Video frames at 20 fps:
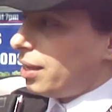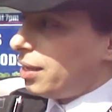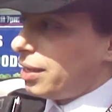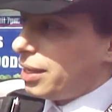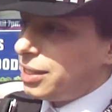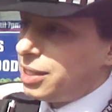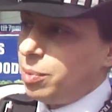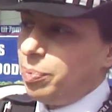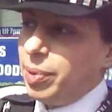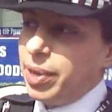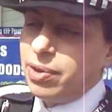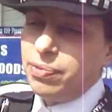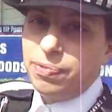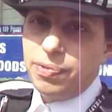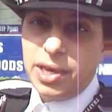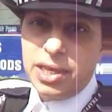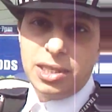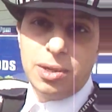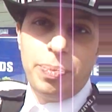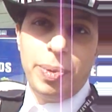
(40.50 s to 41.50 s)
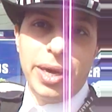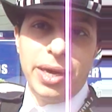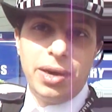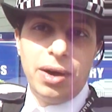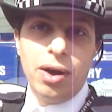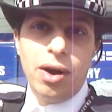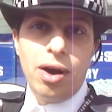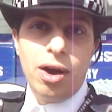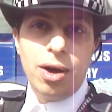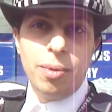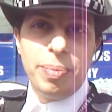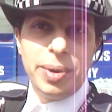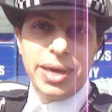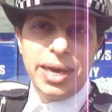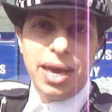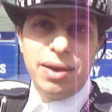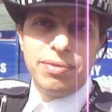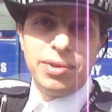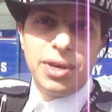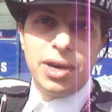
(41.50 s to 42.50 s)
It's a big car, big
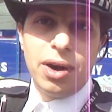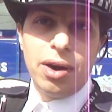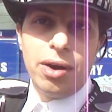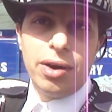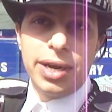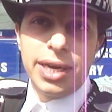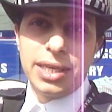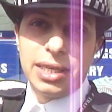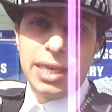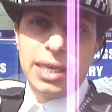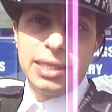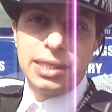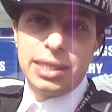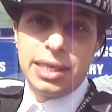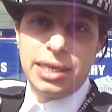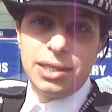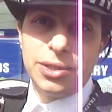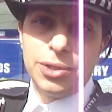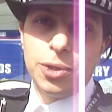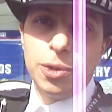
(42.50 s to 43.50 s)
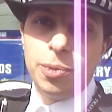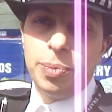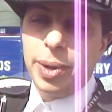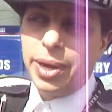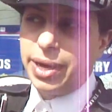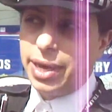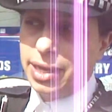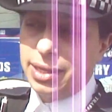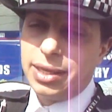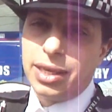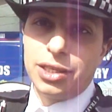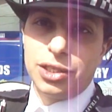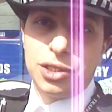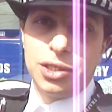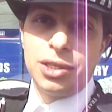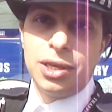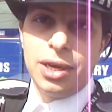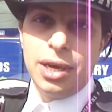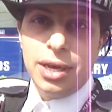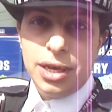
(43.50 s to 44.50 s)
heavy car, and it is diesel, but it does
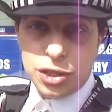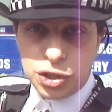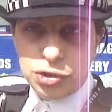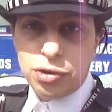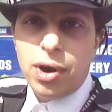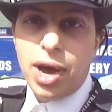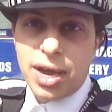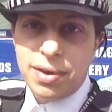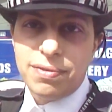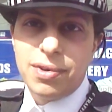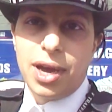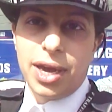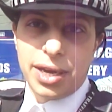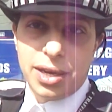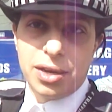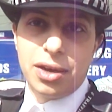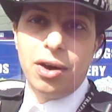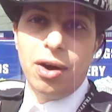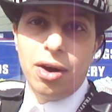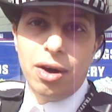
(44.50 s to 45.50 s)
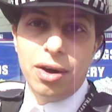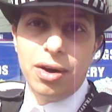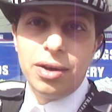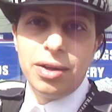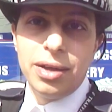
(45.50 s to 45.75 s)
drive like a car.